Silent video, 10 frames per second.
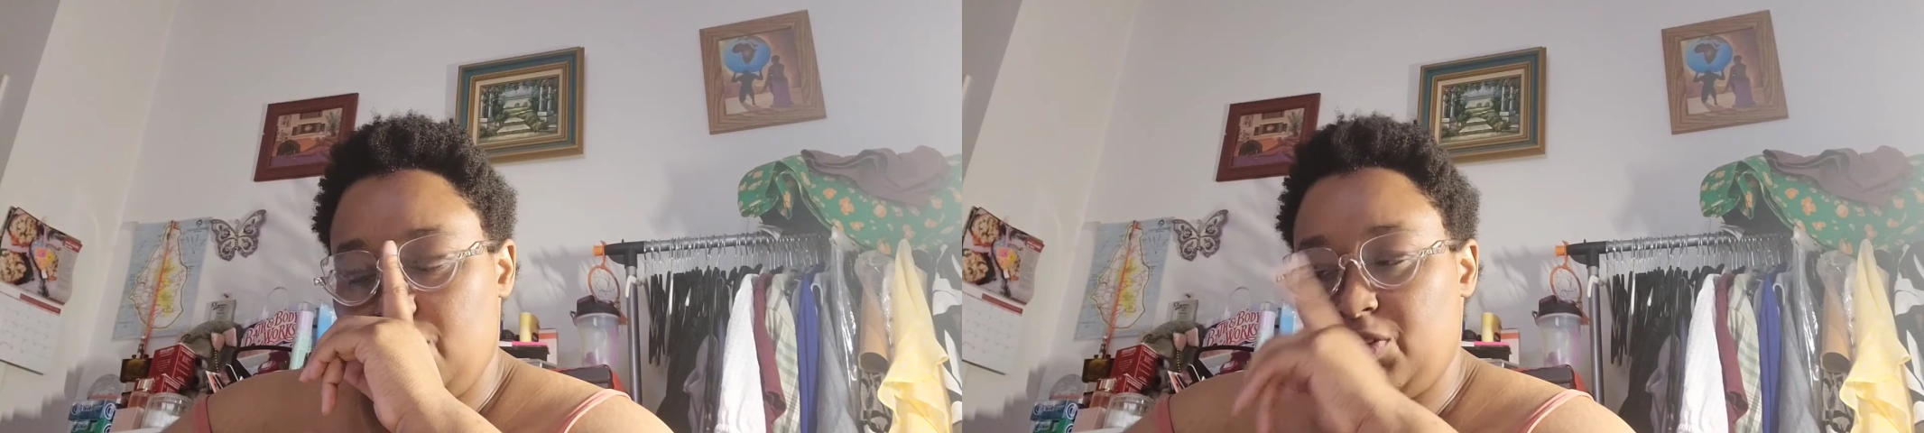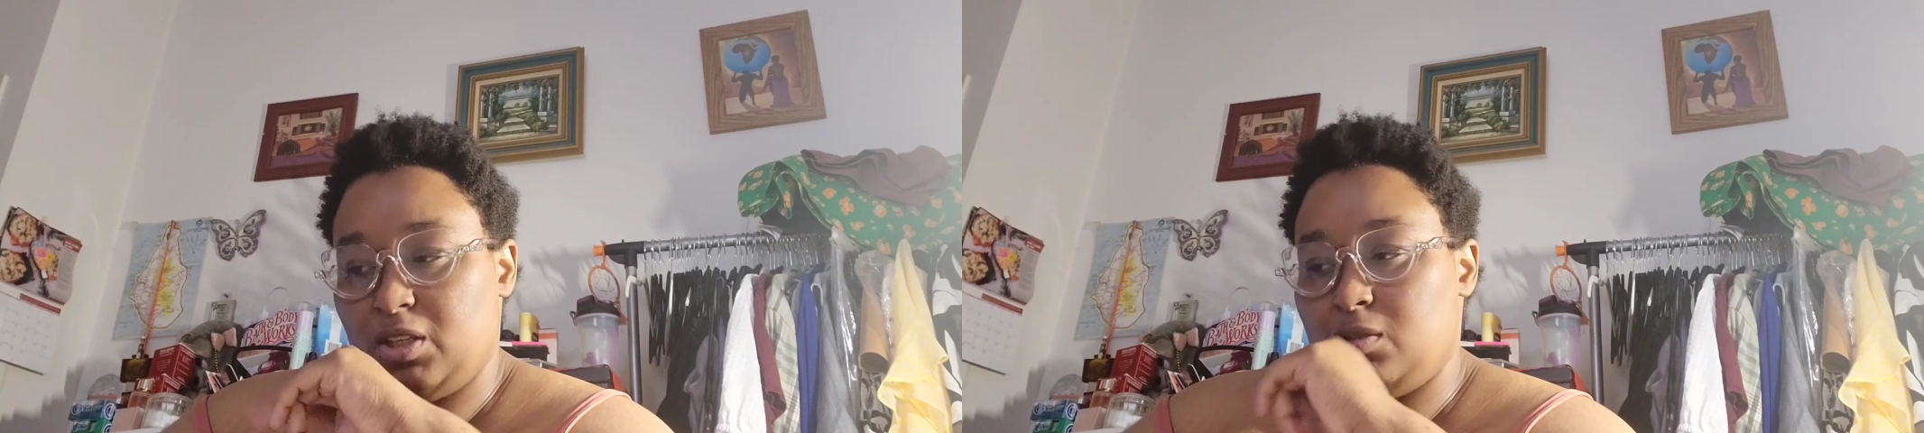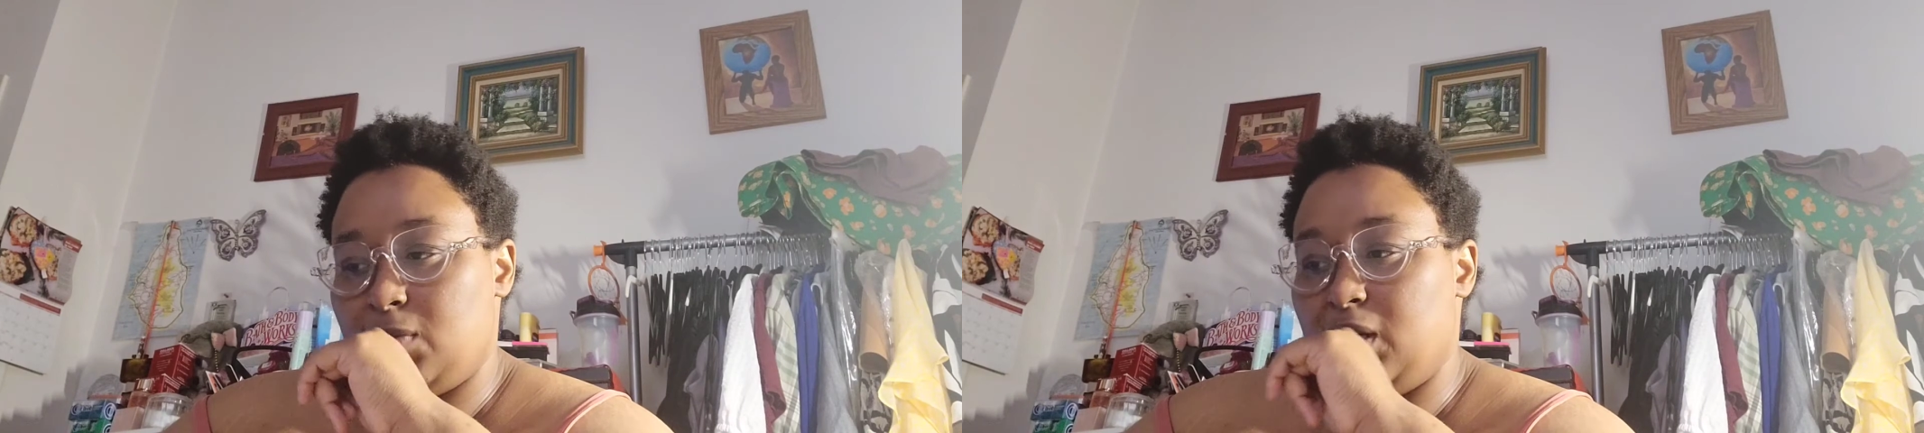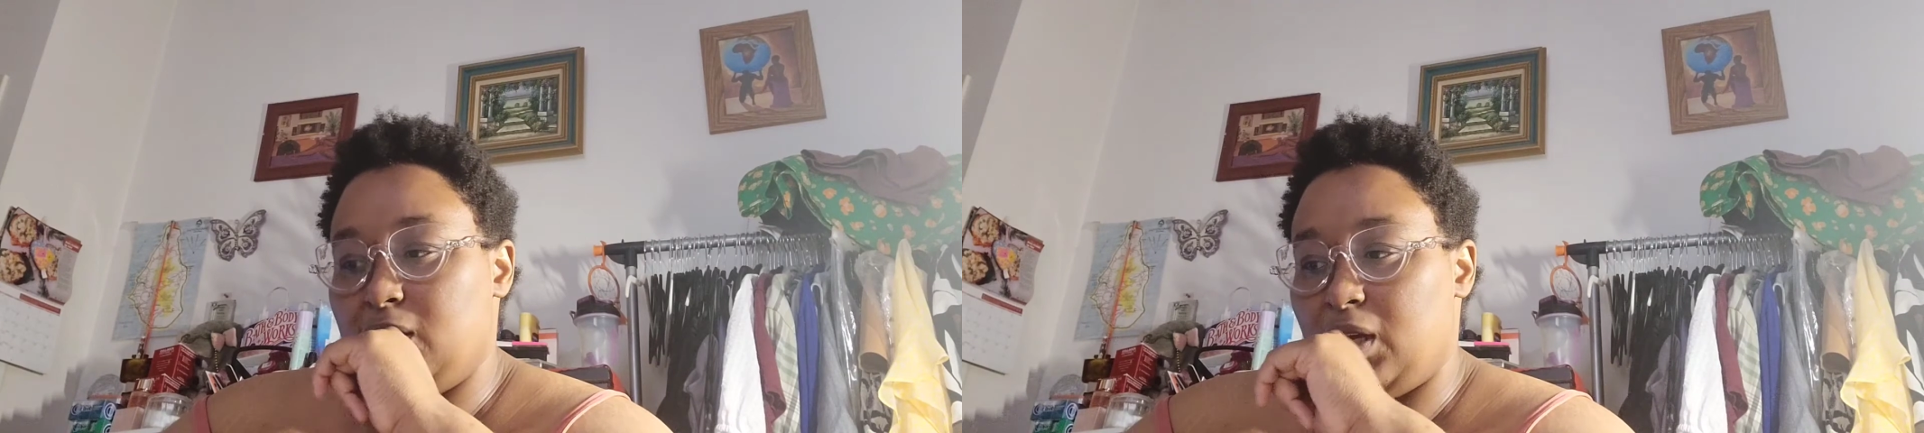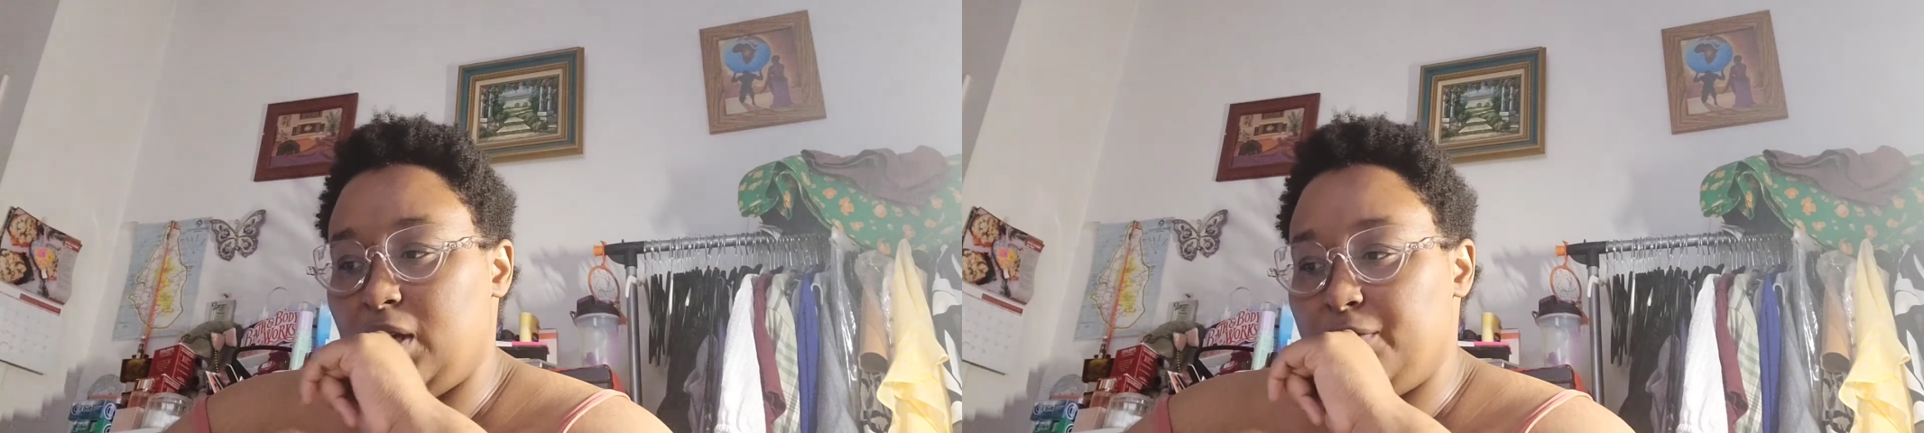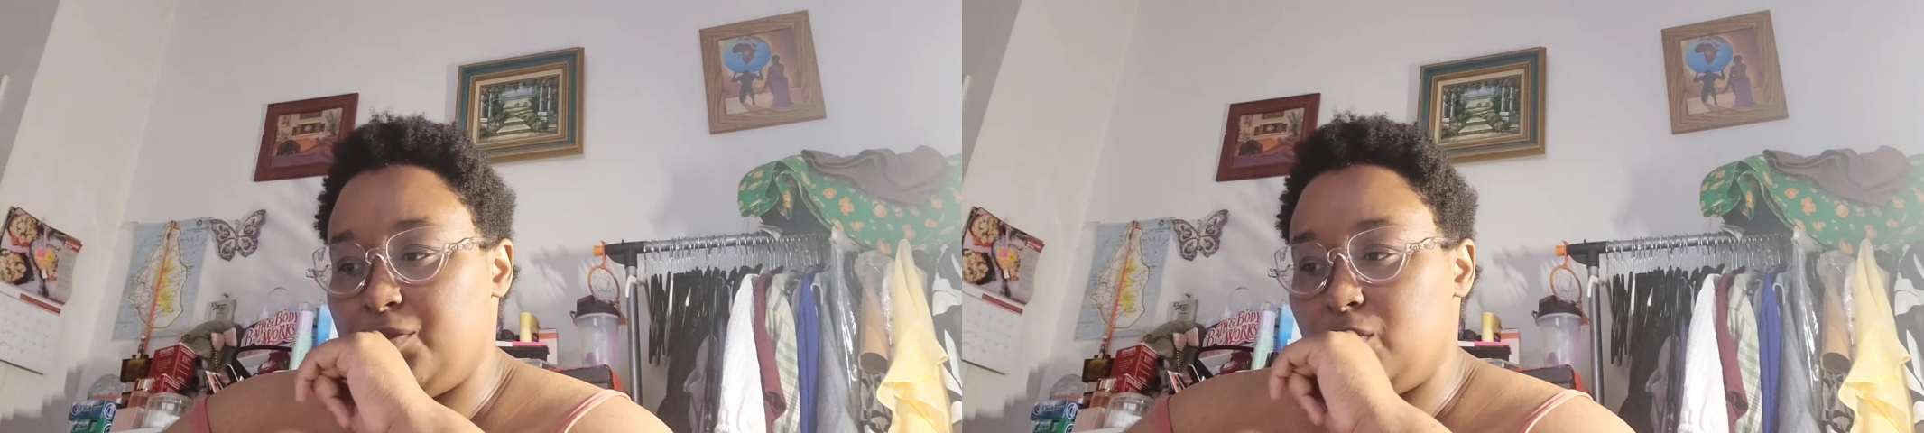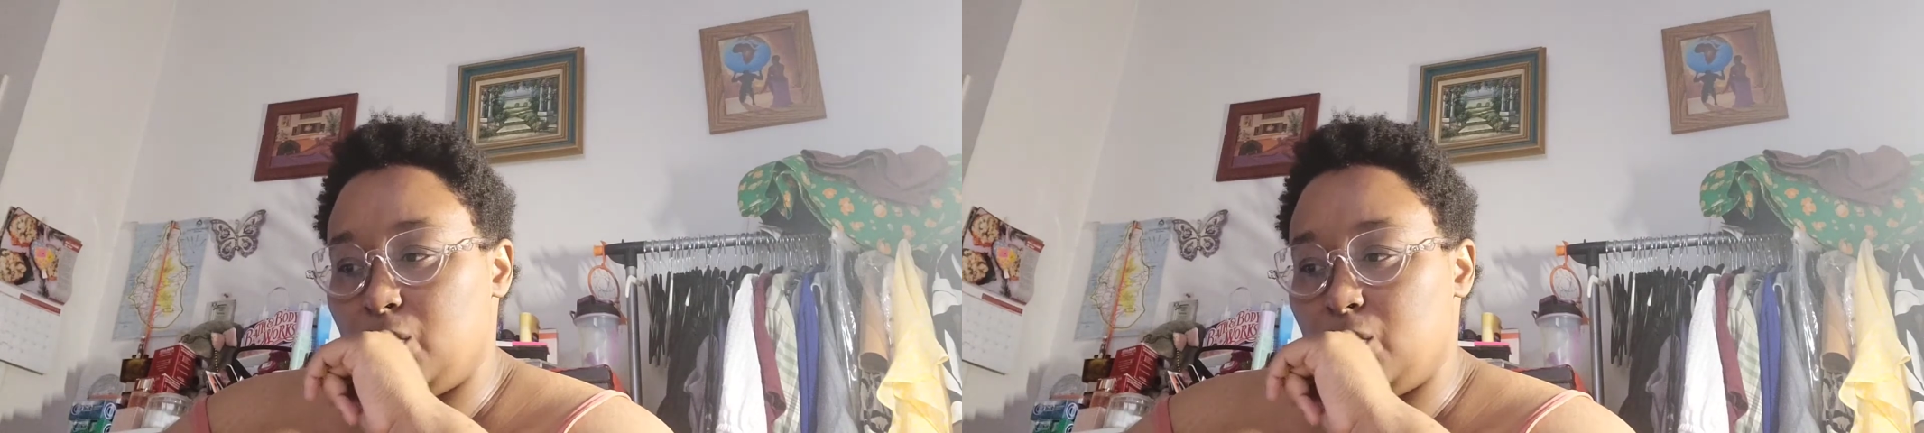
fix my life